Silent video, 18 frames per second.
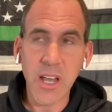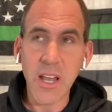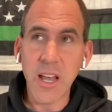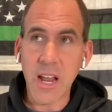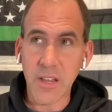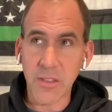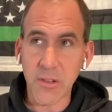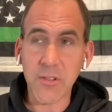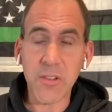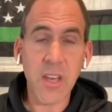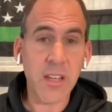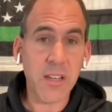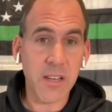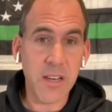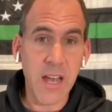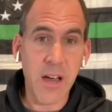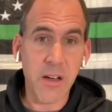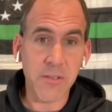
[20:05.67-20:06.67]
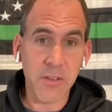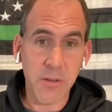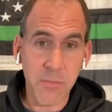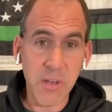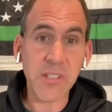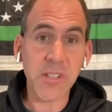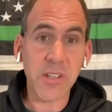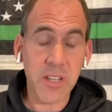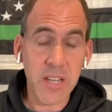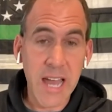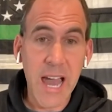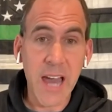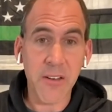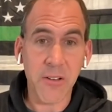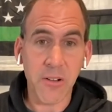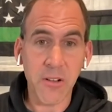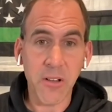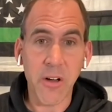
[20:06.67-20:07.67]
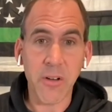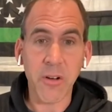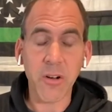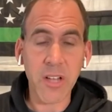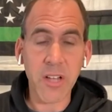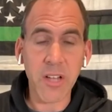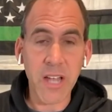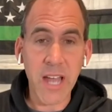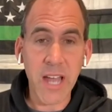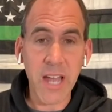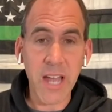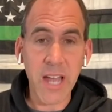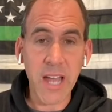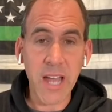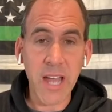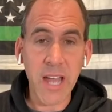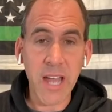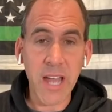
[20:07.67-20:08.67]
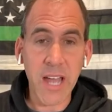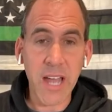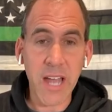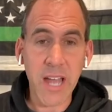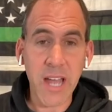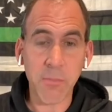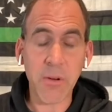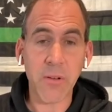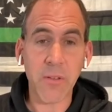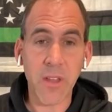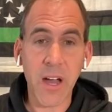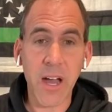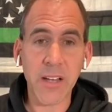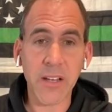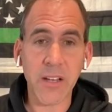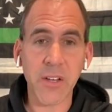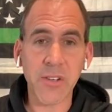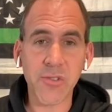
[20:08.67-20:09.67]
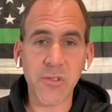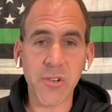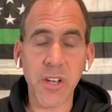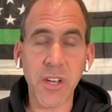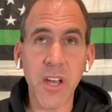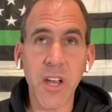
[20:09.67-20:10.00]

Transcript: and they're taking out domestic cattle on our cattle ranches up here in the high country,